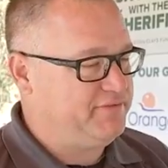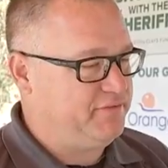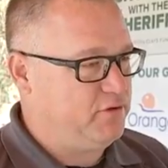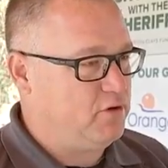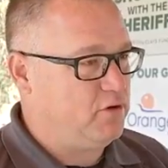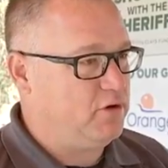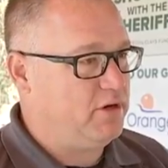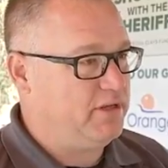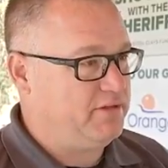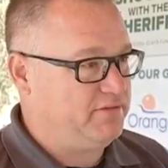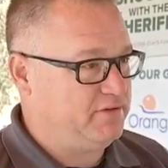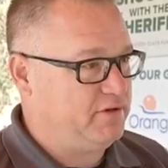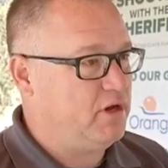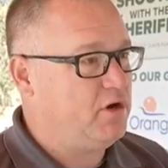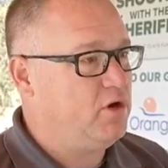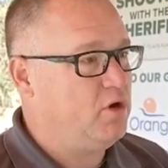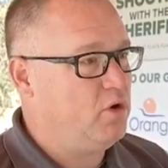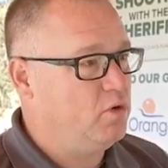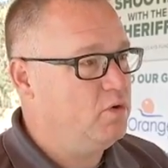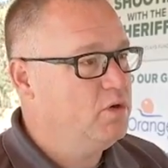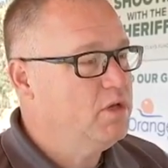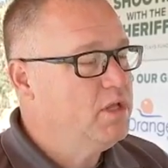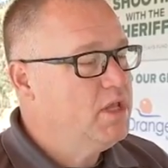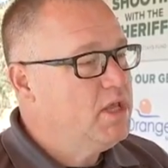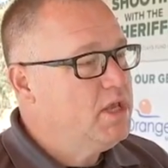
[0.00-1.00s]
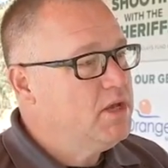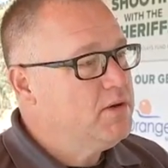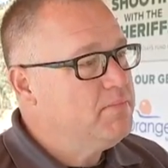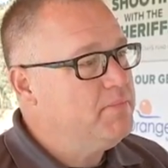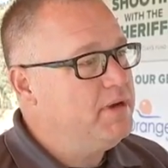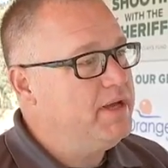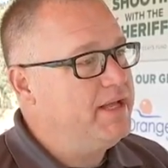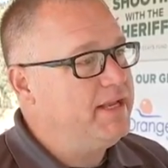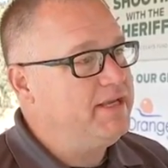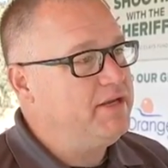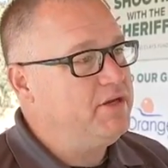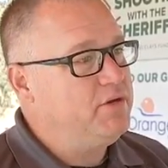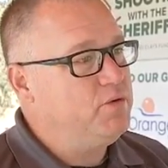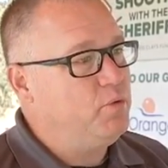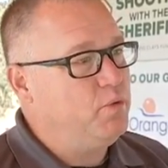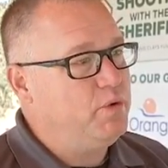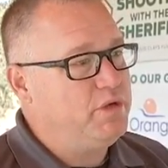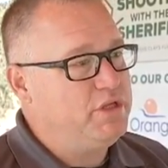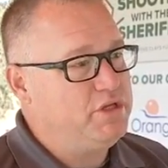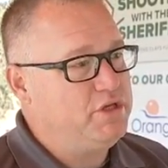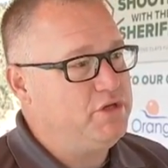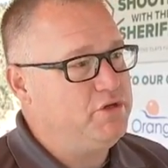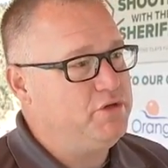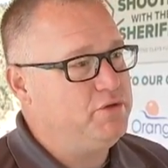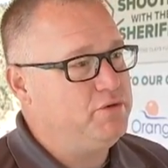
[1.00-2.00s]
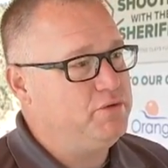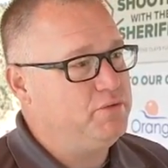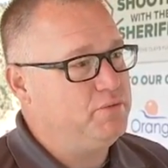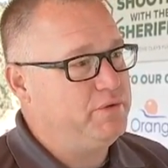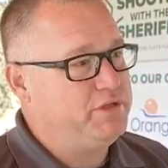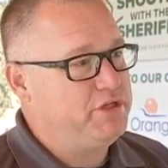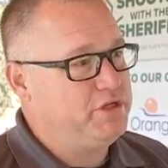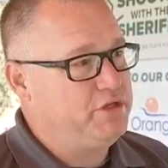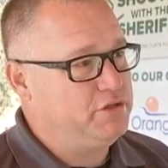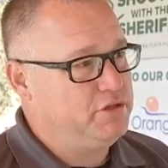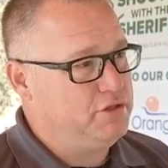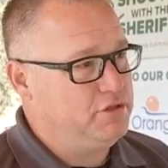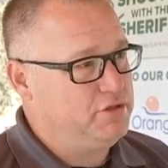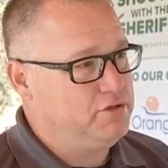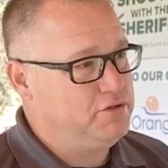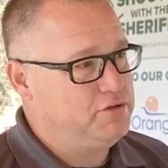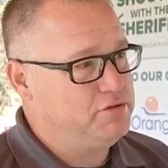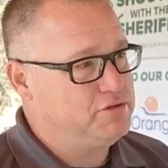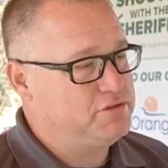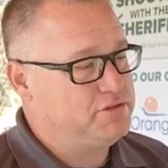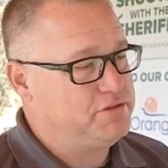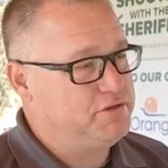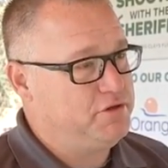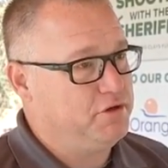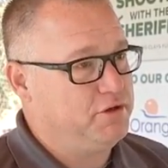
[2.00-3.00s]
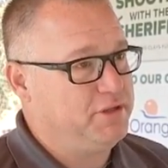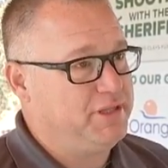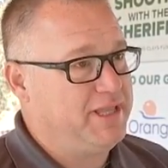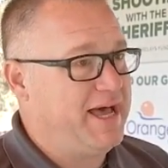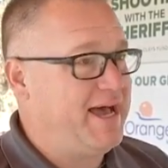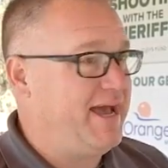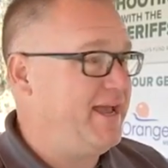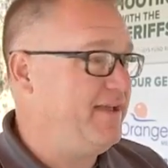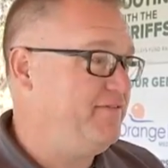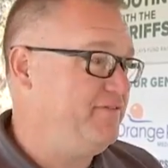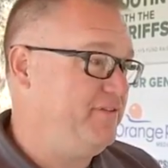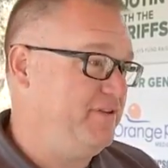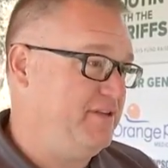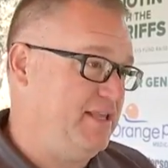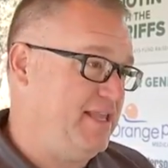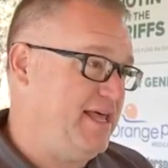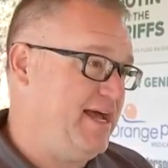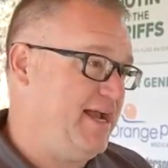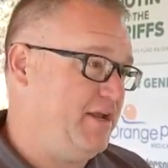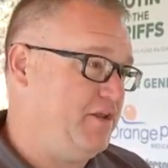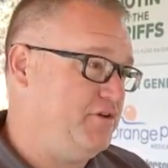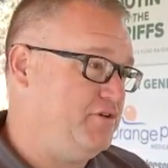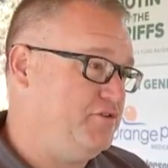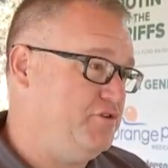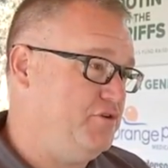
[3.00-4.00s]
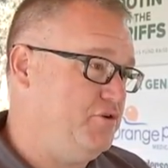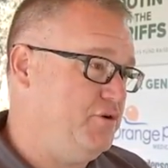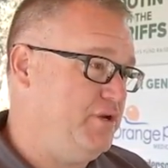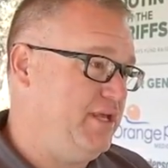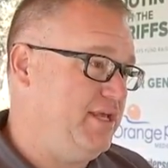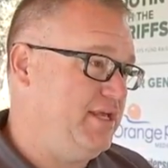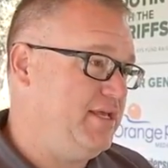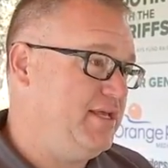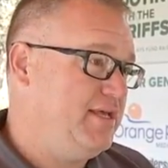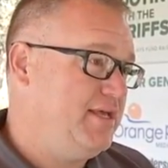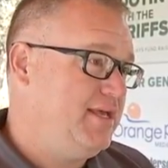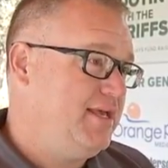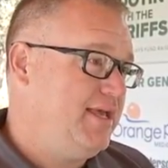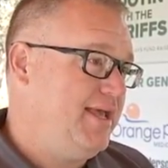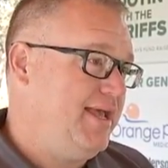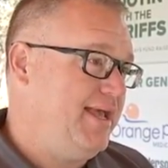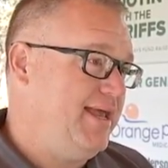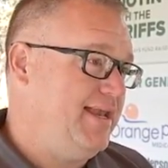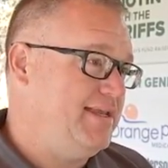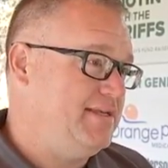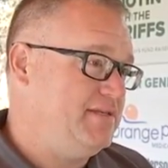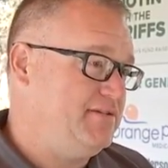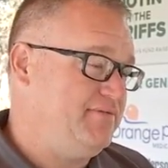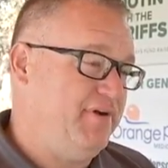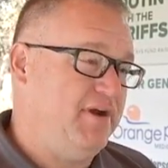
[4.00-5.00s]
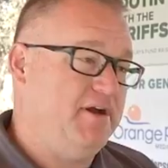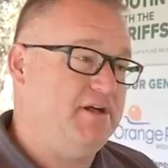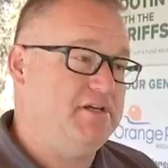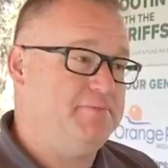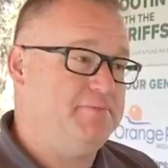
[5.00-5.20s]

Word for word: Florida as a whole. But when you when you lose your life in the line of duty, it is very